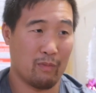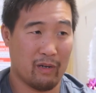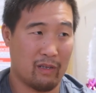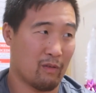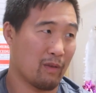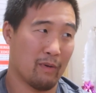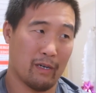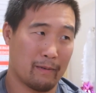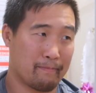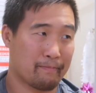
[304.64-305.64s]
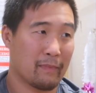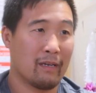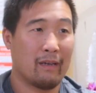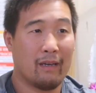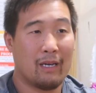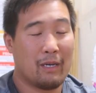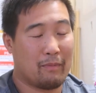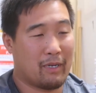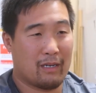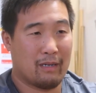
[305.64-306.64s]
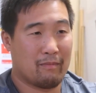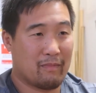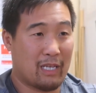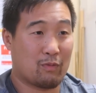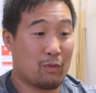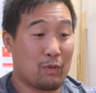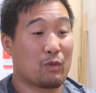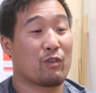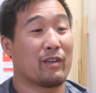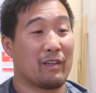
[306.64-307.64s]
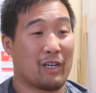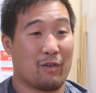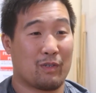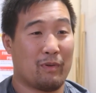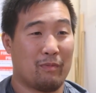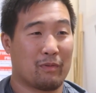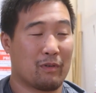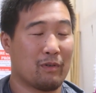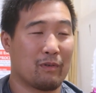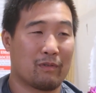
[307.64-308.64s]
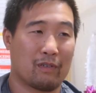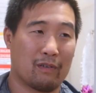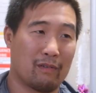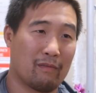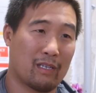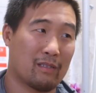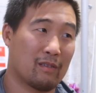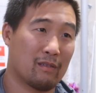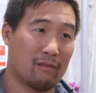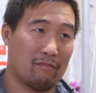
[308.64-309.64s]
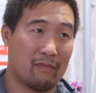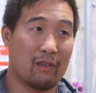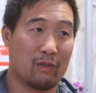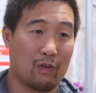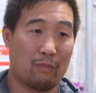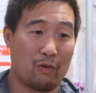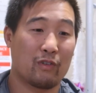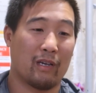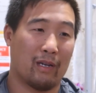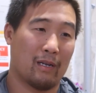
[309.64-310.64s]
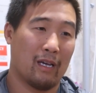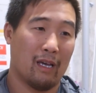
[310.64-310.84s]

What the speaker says: body, healthy mind. But that's what we're trying to encourage people to do. So that's try to push that.